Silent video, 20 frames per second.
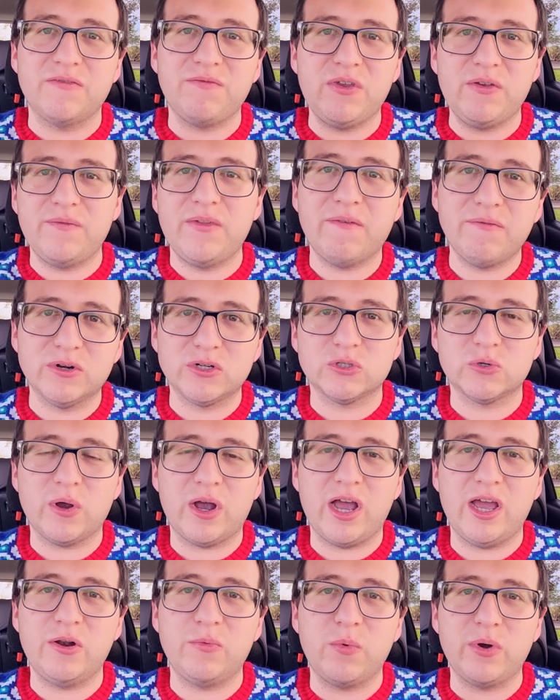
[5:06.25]
If you've never
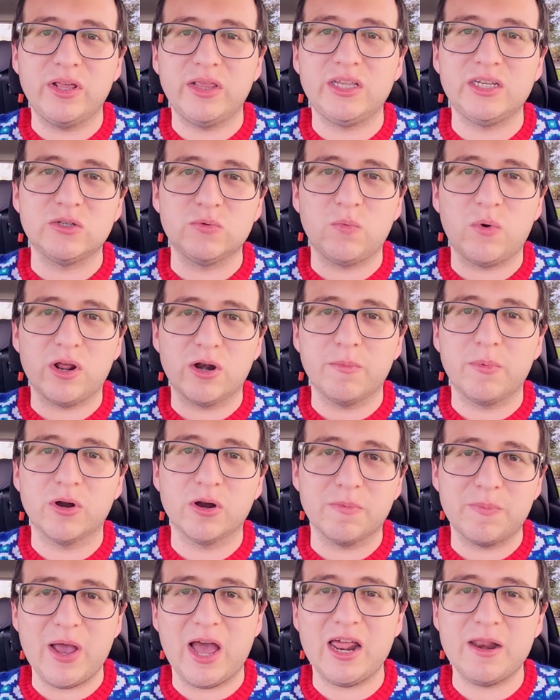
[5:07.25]
tried one of these
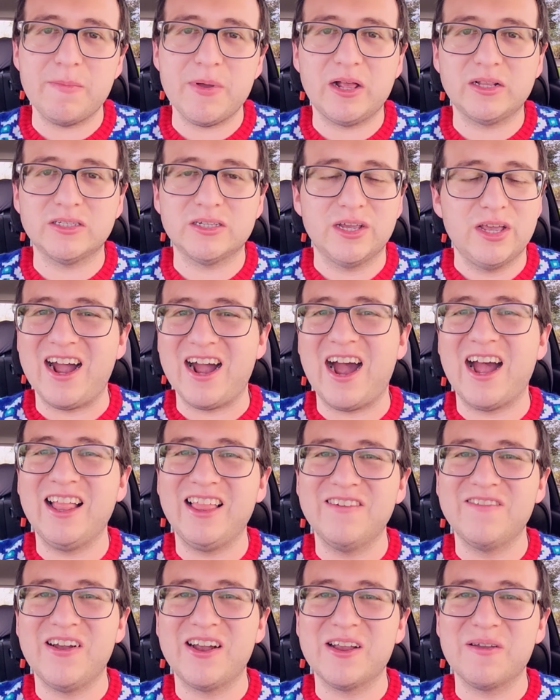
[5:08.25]
Whataburger patty melts, I
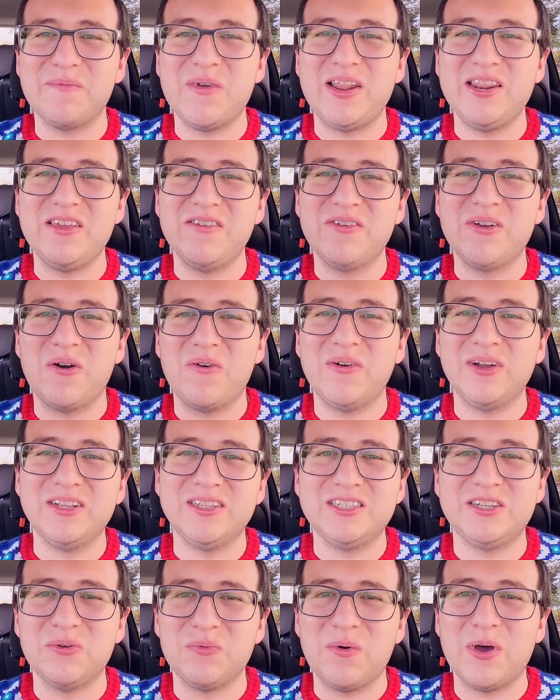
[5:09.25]
highly recommend you going
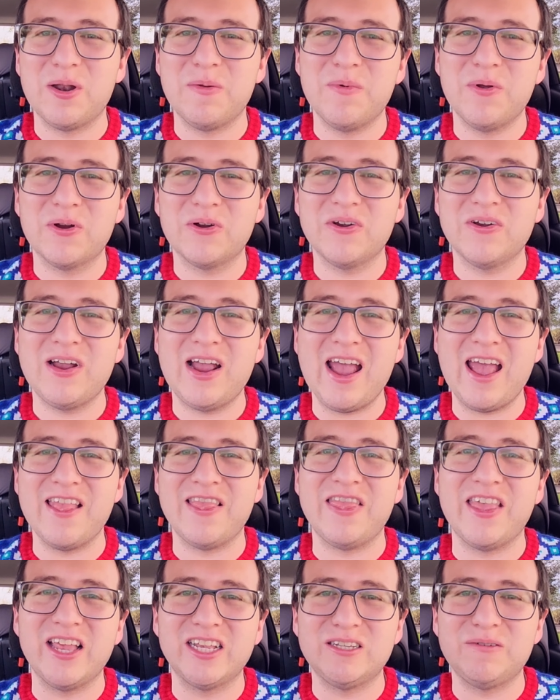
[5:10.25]
to Whataburger
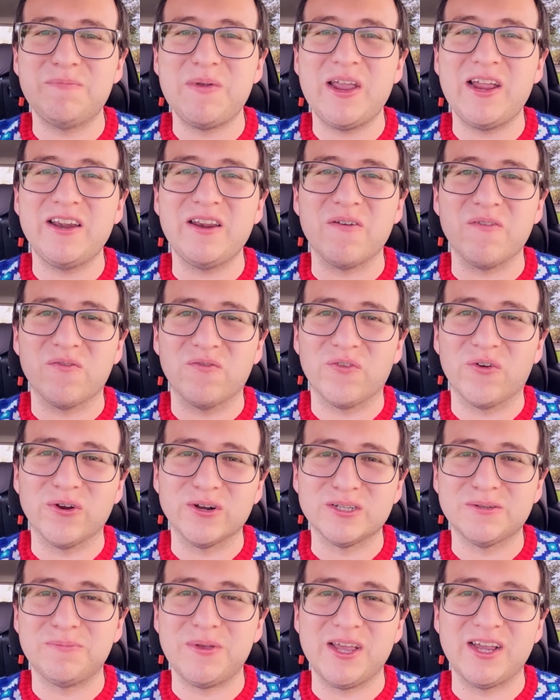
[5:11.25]
and this being your
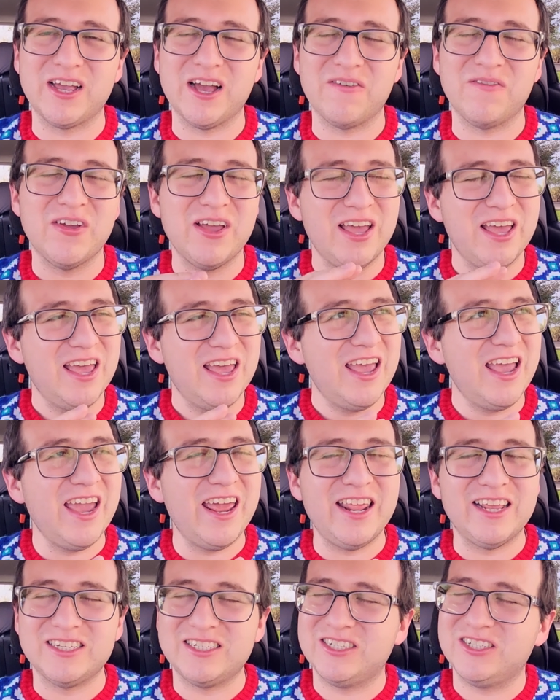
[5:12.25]
first pickup.
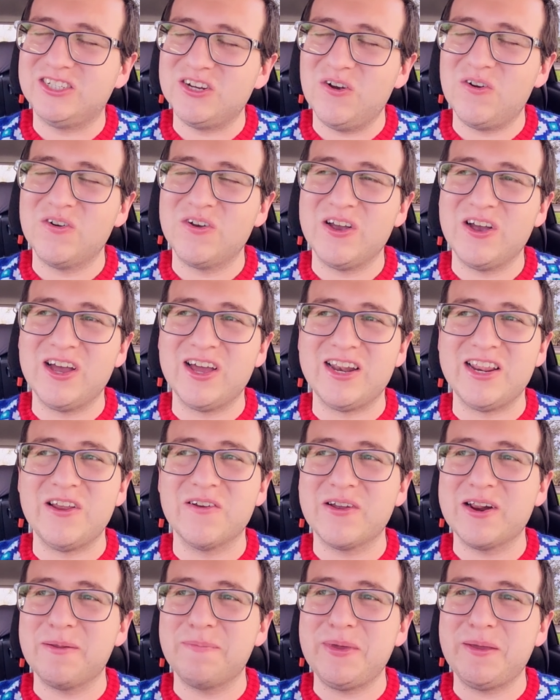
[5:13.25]
It is so good.
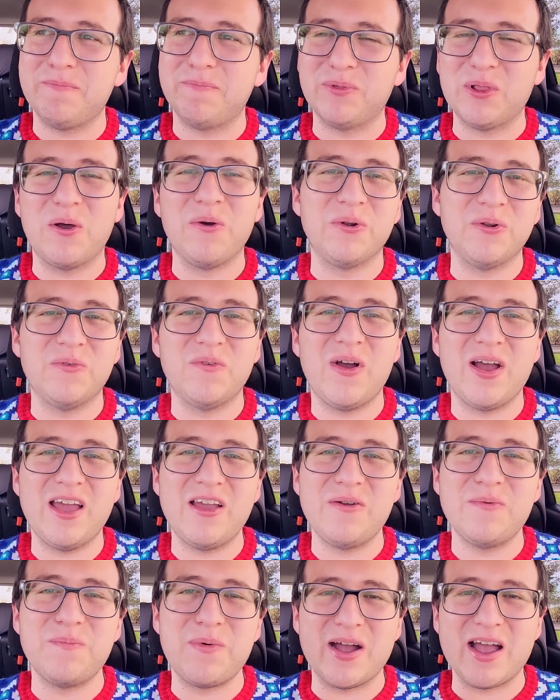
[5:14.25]
You're gonna be blown
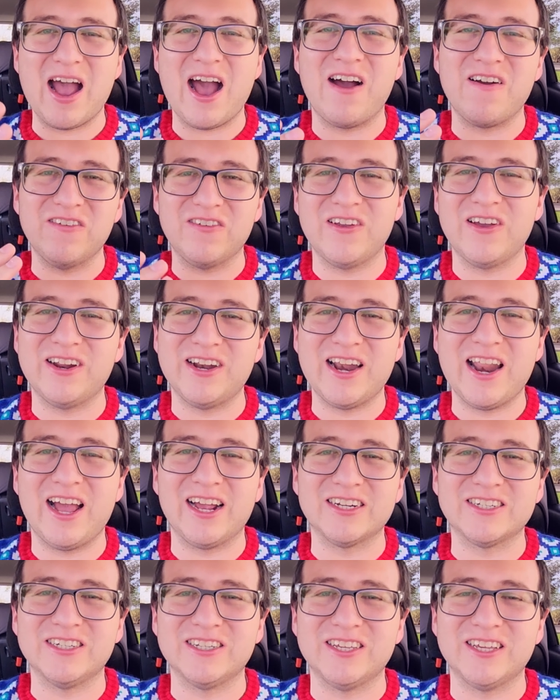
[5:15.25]
away by how good it
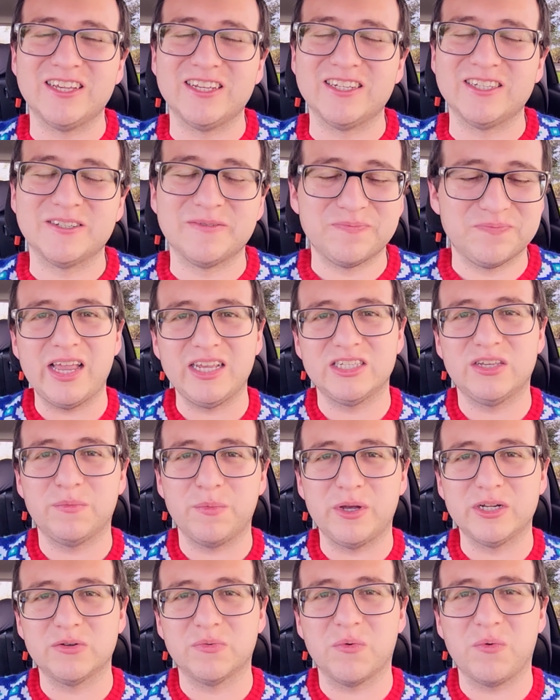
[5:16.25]
actually is. Thanks so
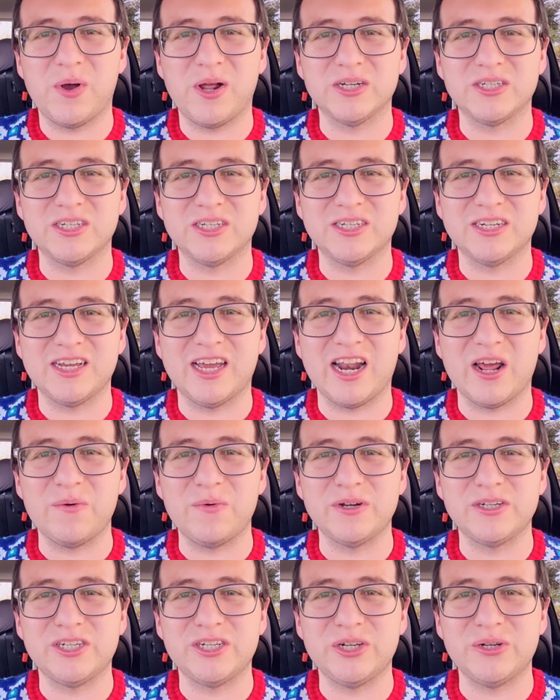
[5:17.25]
much for watching and I
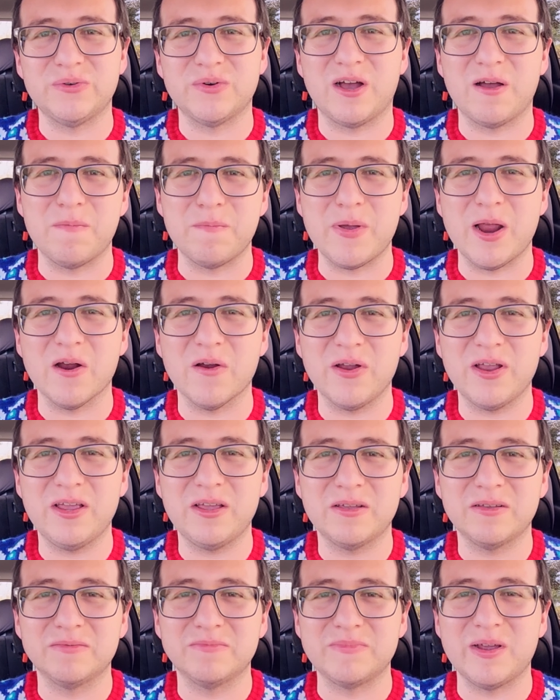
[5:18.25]
wish you a Merry,
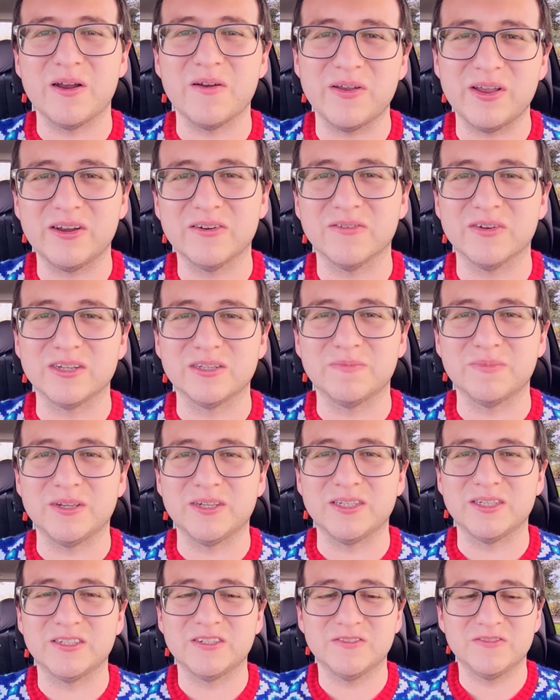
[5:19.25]
Merry
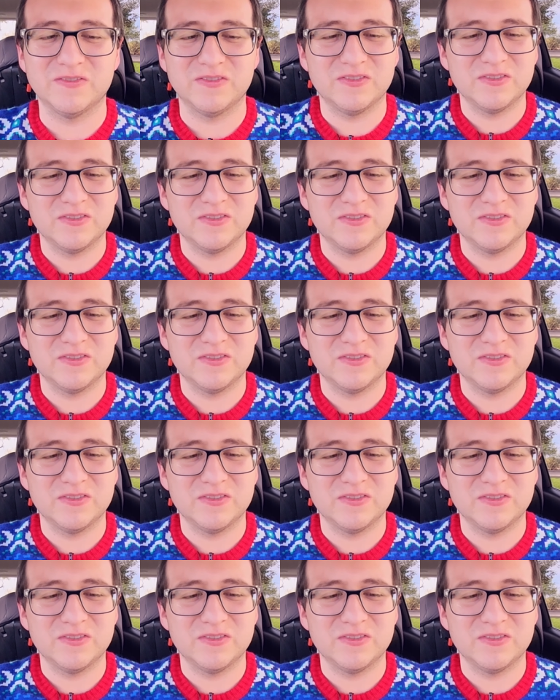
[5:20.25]
Christmas.